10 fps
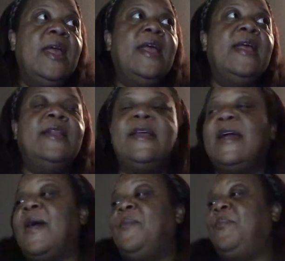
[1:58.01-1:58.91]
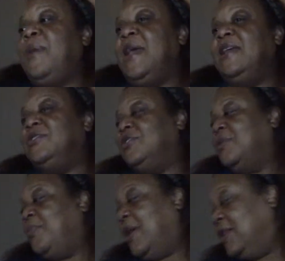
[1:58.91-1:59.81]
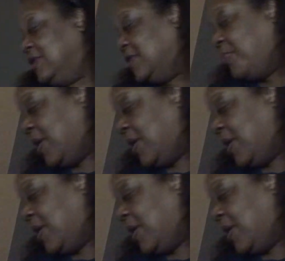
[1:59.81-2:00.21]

and I got pages and pages of